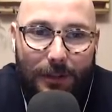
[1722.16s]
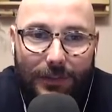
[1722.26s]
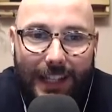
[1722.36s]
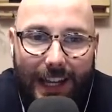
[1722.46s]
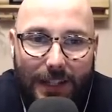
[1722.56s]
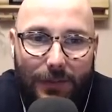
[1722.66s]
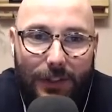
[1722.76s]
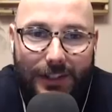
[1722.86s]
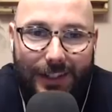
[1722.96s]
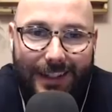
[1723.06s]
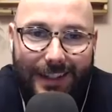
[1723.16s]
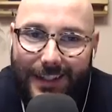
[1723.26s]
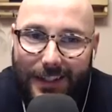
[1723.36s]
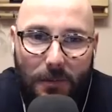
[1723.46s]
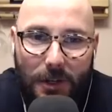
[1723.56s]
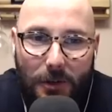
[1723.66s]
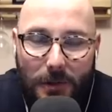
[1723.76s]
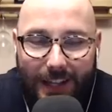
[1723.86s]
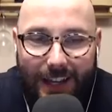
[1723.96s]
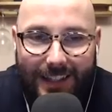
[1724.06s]
VX footage, because someone
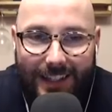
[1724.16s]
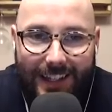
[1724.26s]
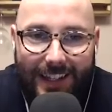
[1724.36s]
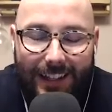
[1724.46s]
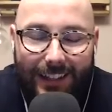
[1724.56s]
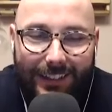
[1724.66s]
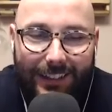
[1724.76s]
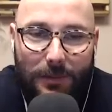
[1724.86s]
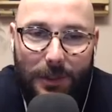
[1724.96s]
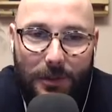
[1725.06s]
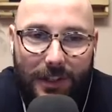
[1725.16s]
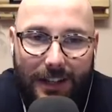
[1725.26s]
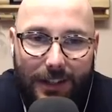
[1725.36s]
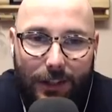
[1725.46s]
always has to say that. Someone always has to.